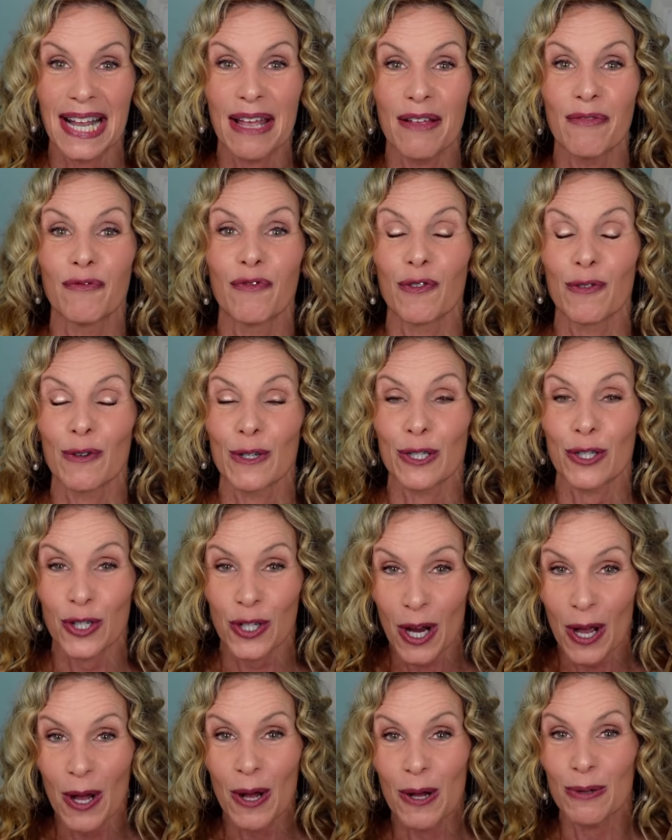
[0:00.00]
And for
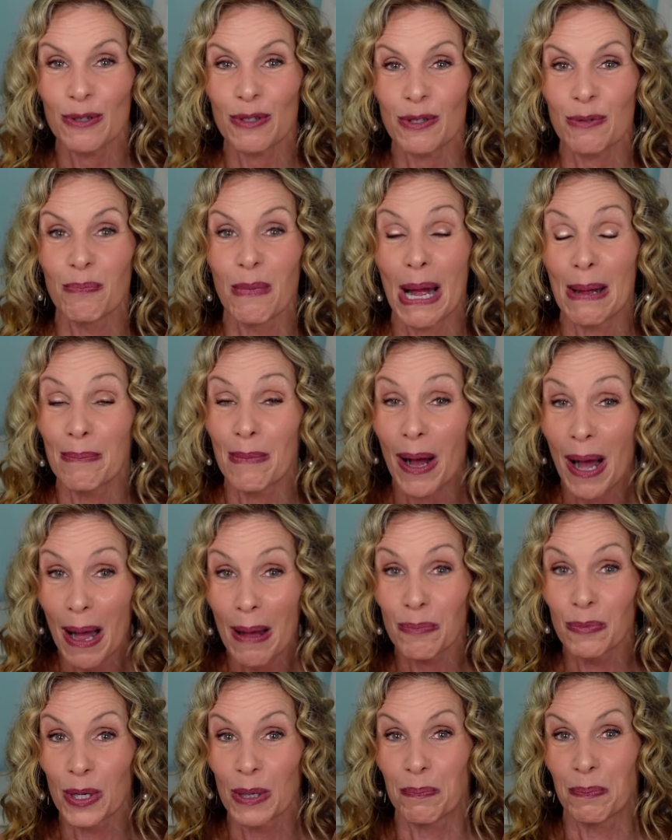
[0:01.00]
shows, my
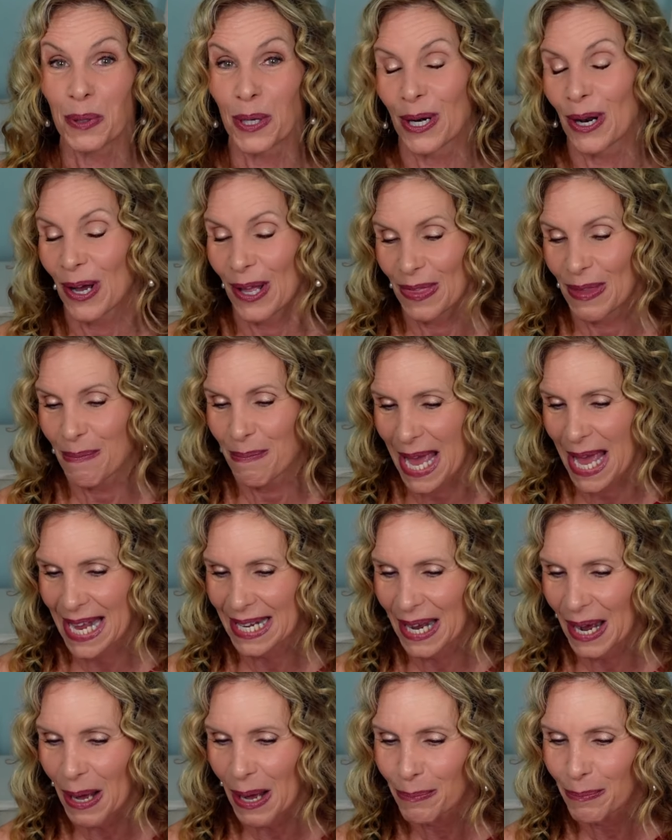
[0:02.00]
mom would put on the
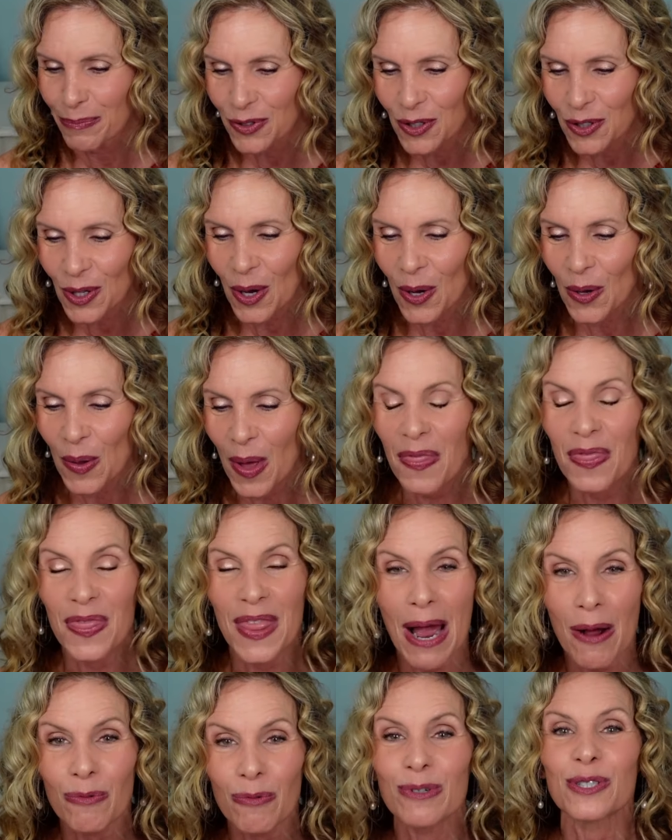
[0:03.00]
makeup. So
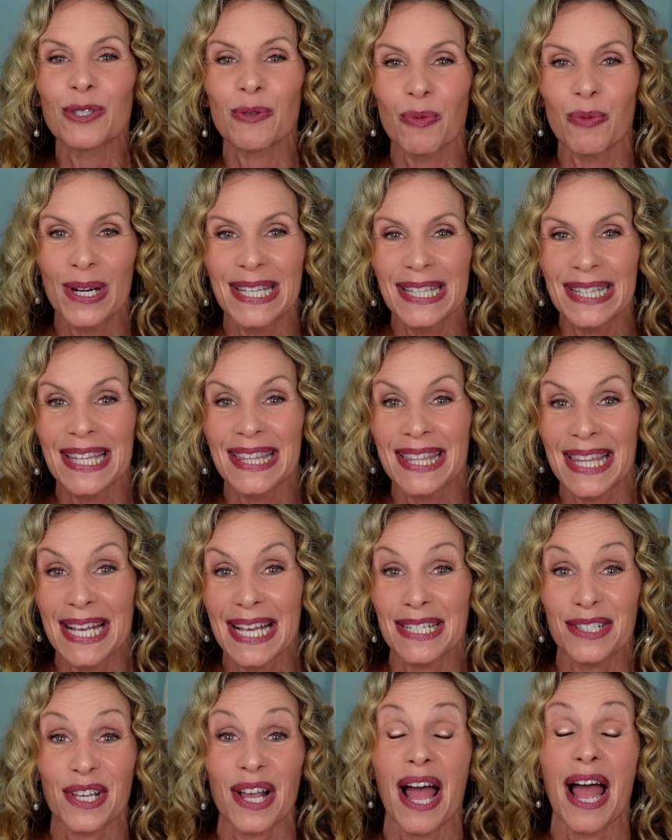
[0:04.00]
that was one of the
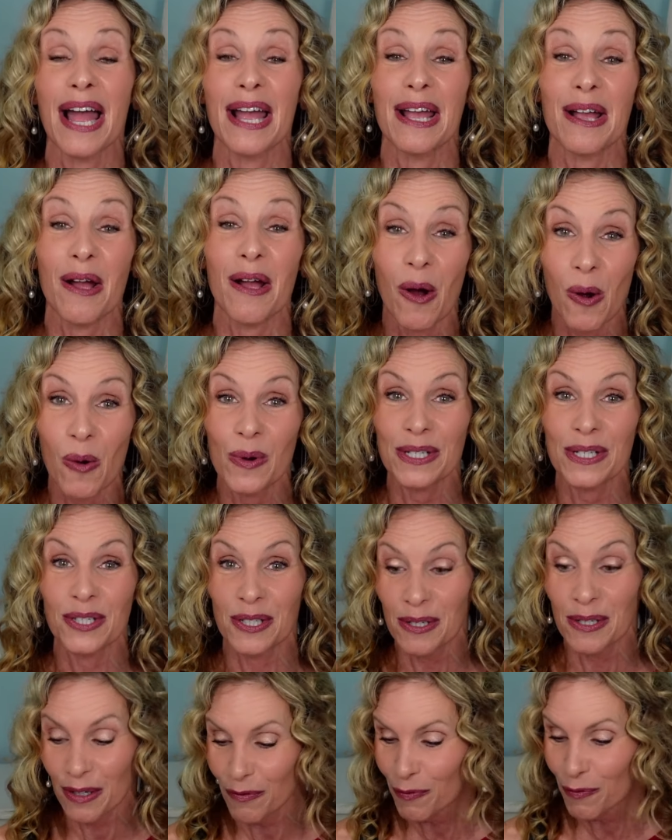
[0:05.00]
things I always
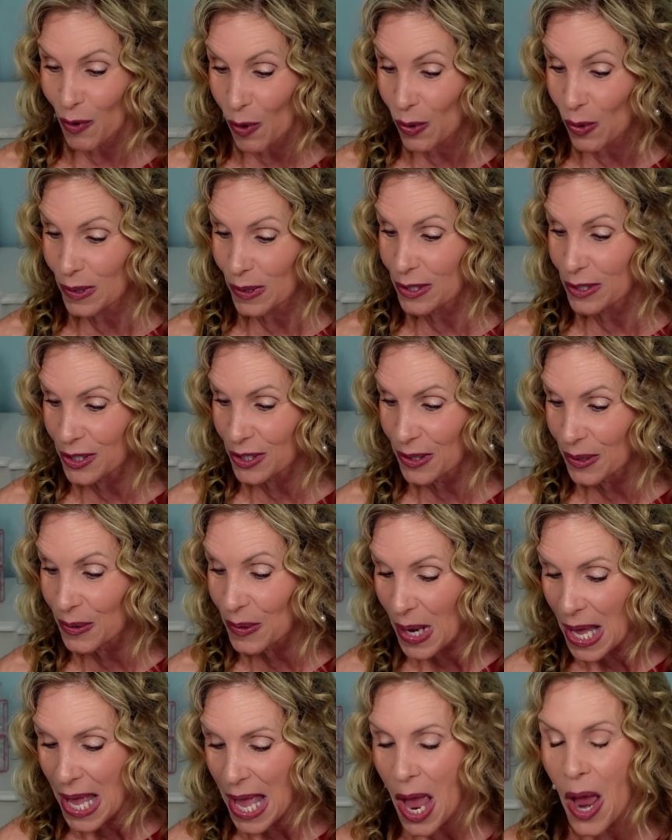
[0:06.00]
looked forward
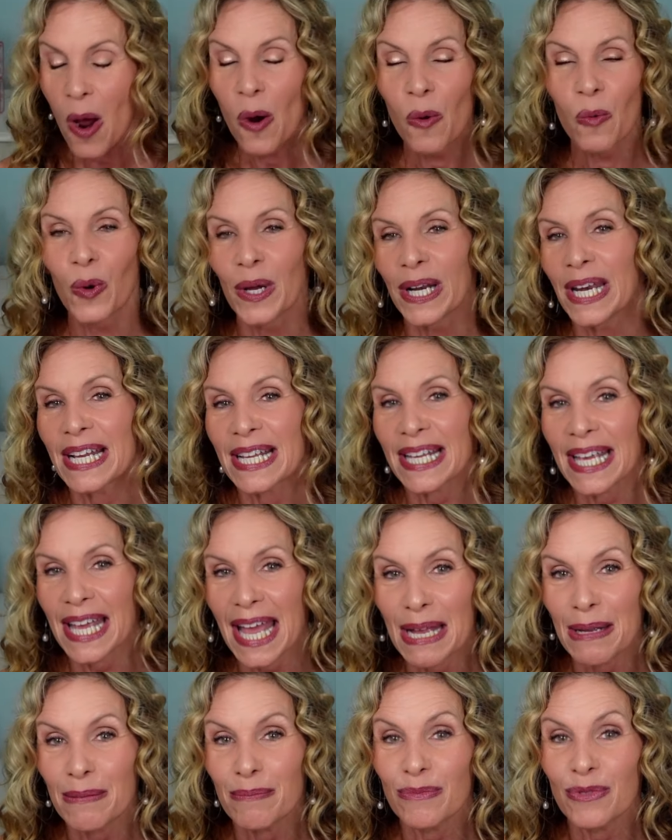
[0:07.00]
to when it
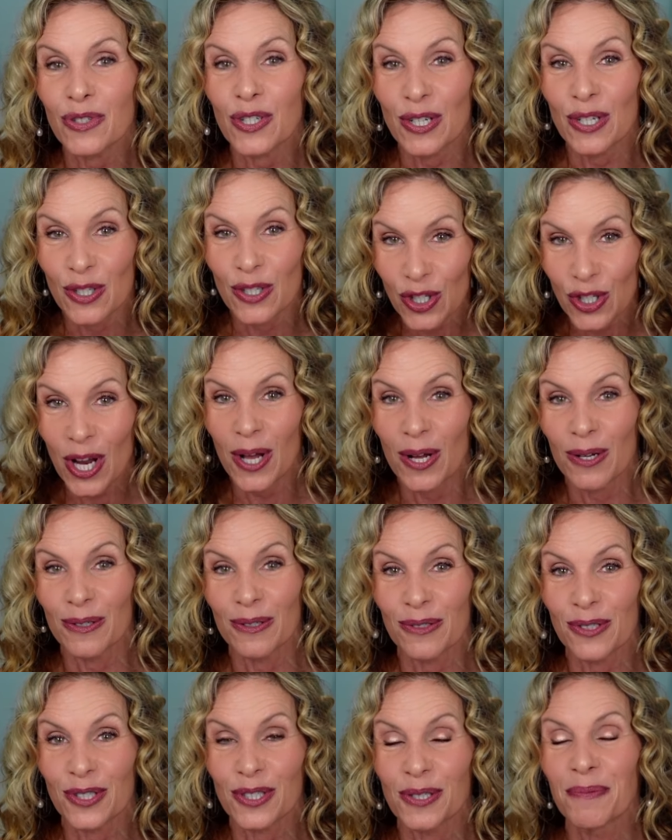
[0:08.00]
came to
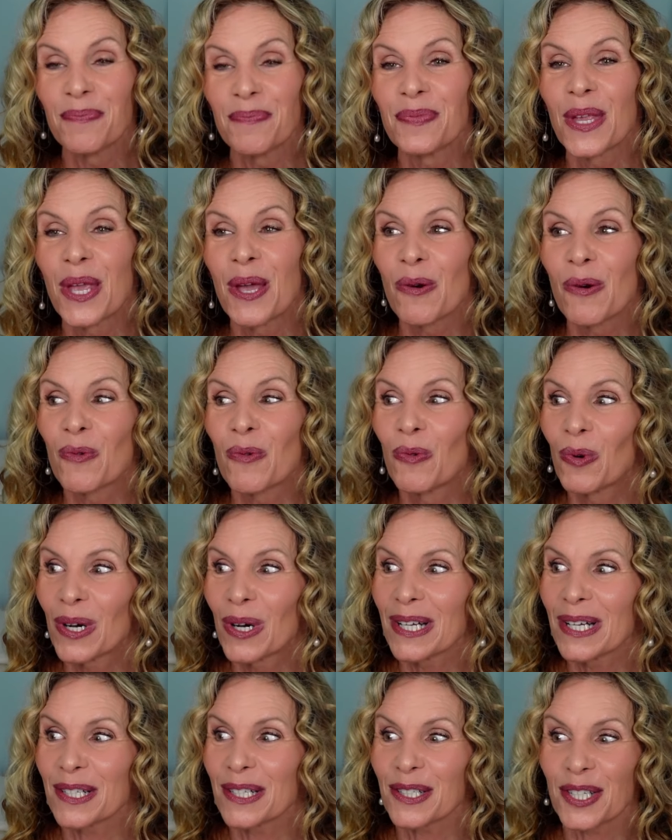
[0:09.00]
shows
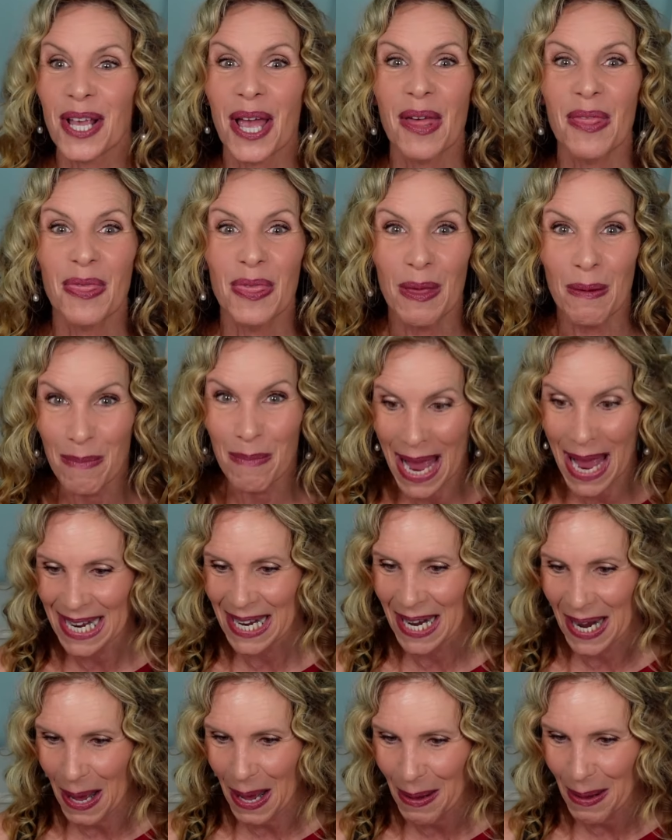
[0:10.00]
was the
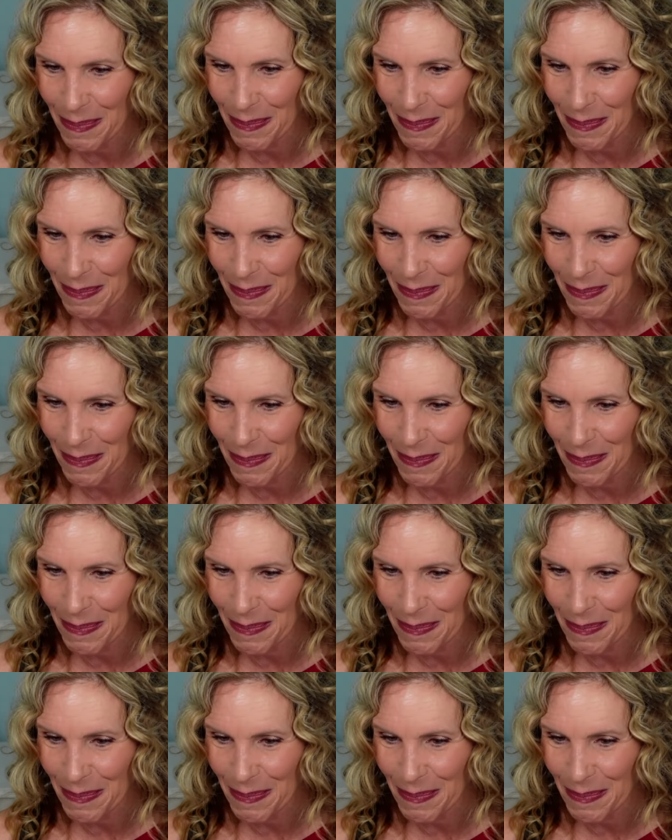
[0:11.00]
makeup.